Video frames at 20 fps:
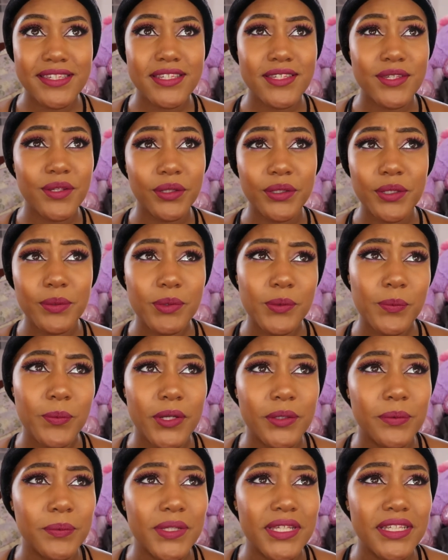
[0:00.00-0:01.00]
It's already been
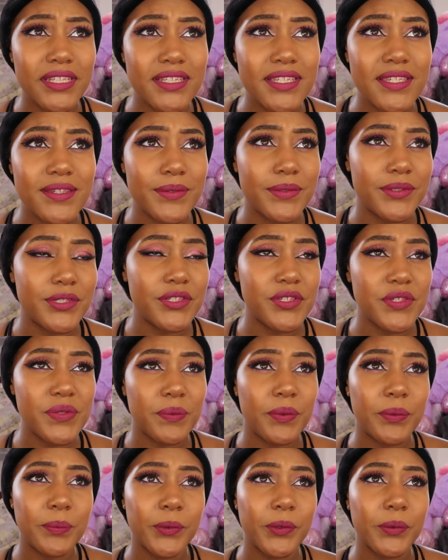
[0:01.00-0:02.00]
1 week, so
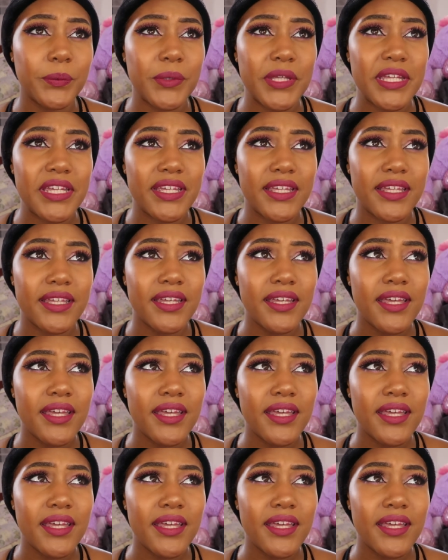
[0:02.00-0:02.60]
just 1 more week,